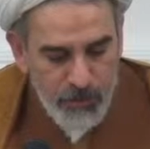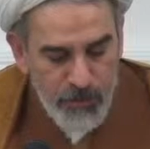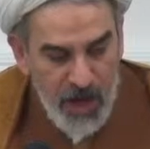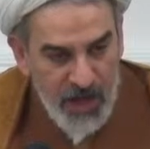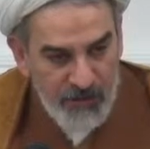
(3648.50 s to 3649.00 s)

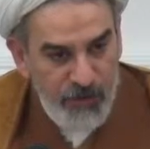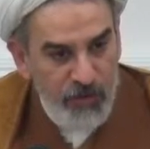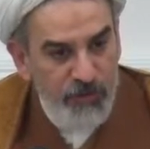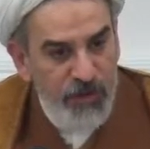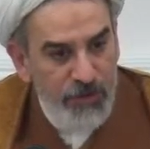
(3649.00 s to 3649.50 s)

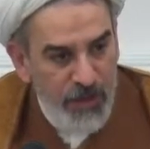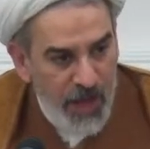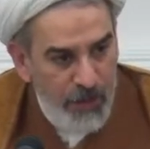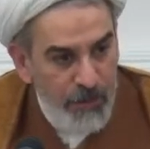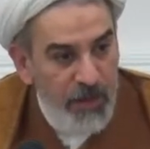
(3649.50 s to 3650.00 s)
ma'rifat of the
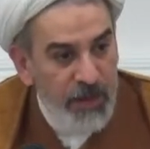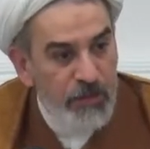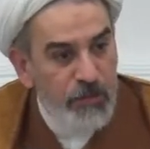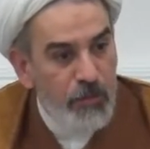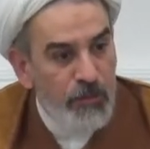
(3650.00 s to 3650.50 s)
imam,
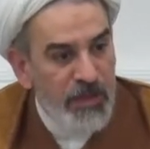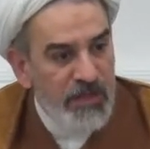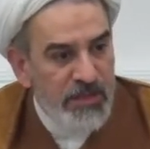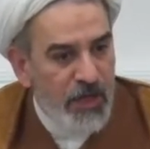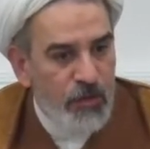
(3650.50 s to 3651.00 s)
it
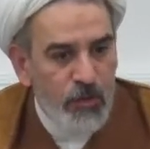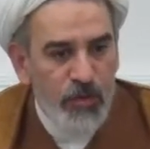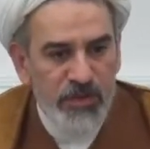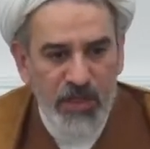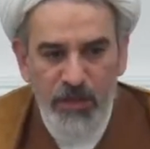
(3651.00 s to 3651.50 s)
means that
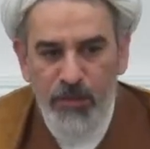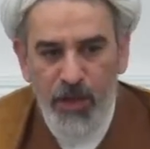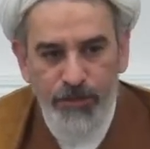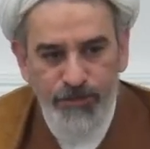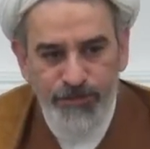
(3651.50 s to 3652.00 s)
who is an imam?